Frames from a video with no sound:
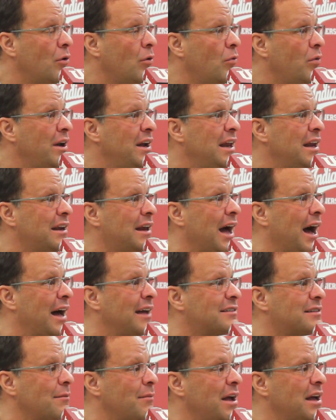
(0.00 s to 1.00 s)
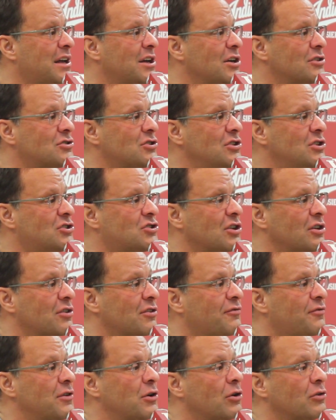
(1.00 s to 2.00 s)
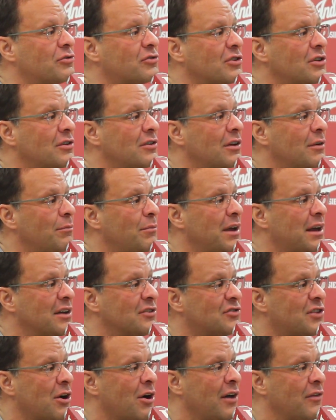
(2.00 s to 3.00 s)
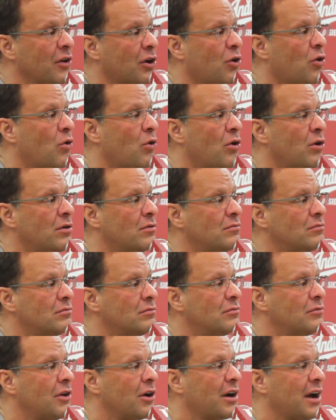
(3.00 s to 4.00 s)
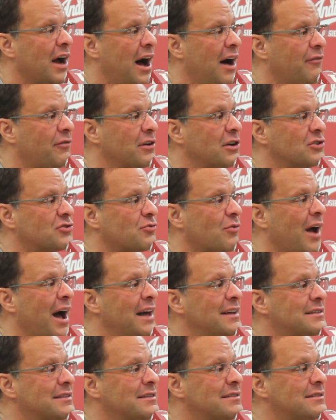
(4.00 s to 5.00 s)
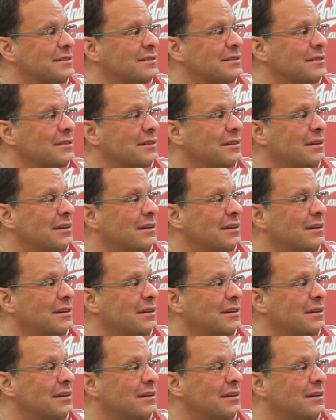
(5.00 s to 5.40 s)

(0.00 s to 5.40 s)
We need guys that make each other feel, because they're on the court, their confidence rises,